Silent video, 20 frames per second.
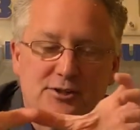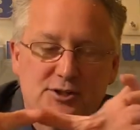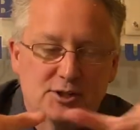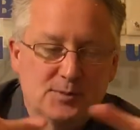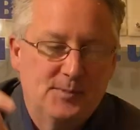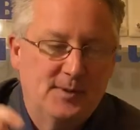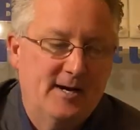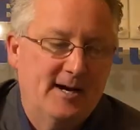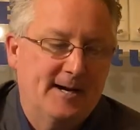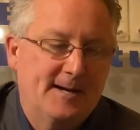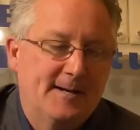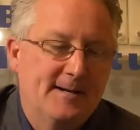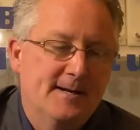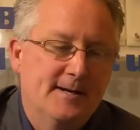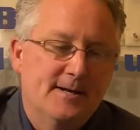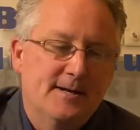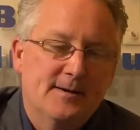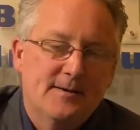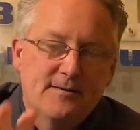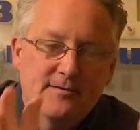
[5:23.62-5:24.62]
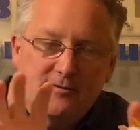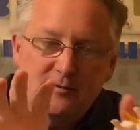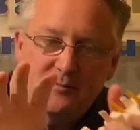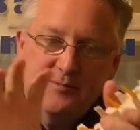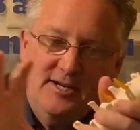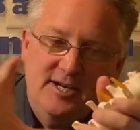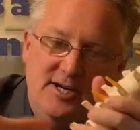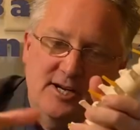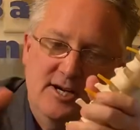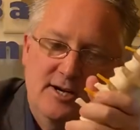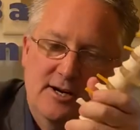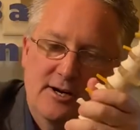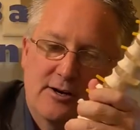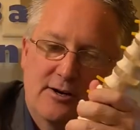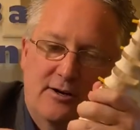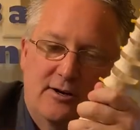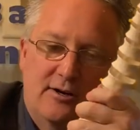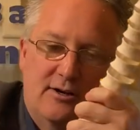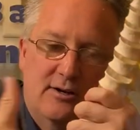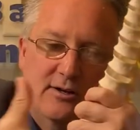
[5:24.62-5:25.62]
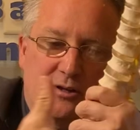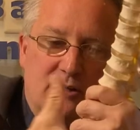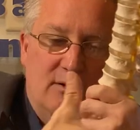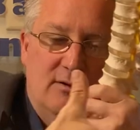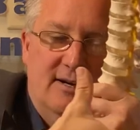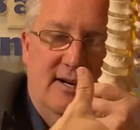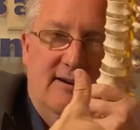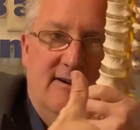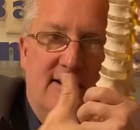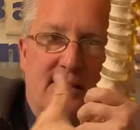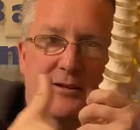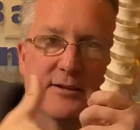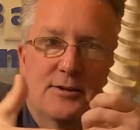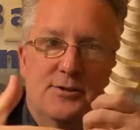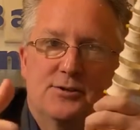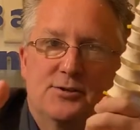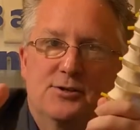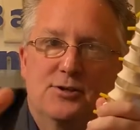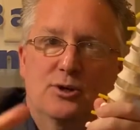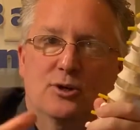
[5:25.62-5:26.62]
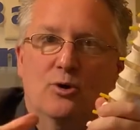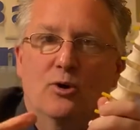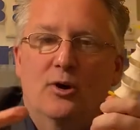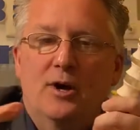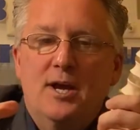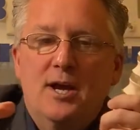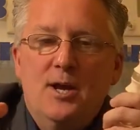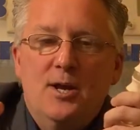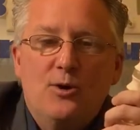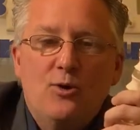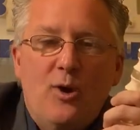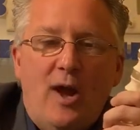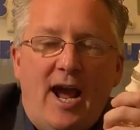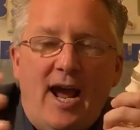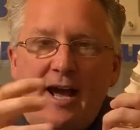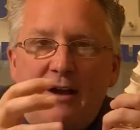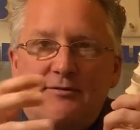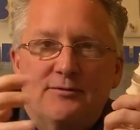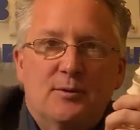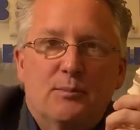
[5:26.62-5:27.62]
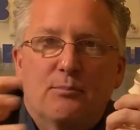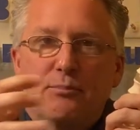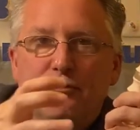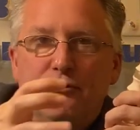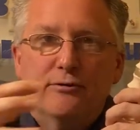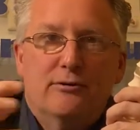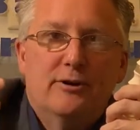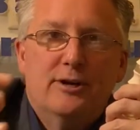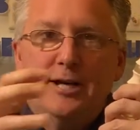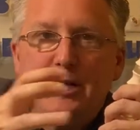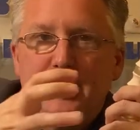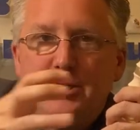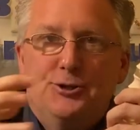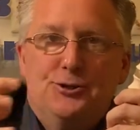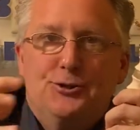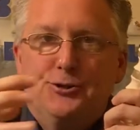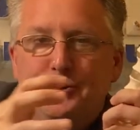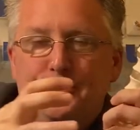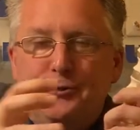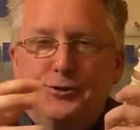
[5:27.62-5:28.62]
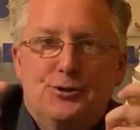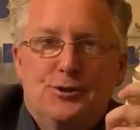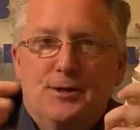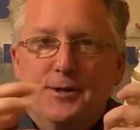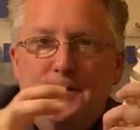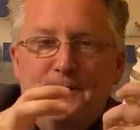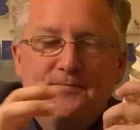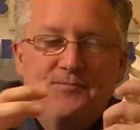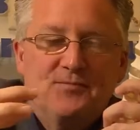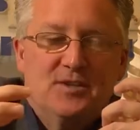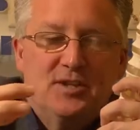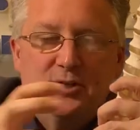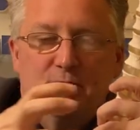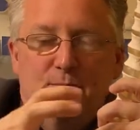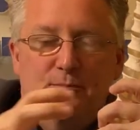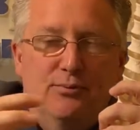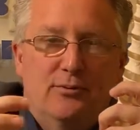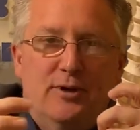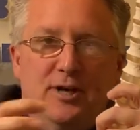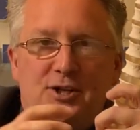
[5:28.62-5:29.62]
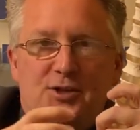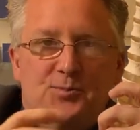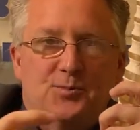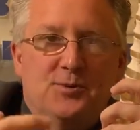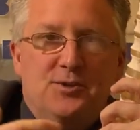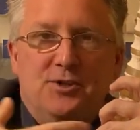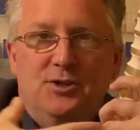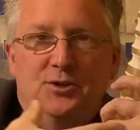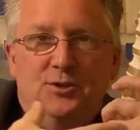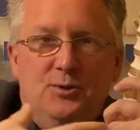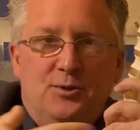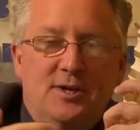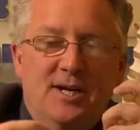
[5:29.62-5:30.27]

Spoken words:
your spine. From here all the way around. This is your core. You have to brace. You brace when you do an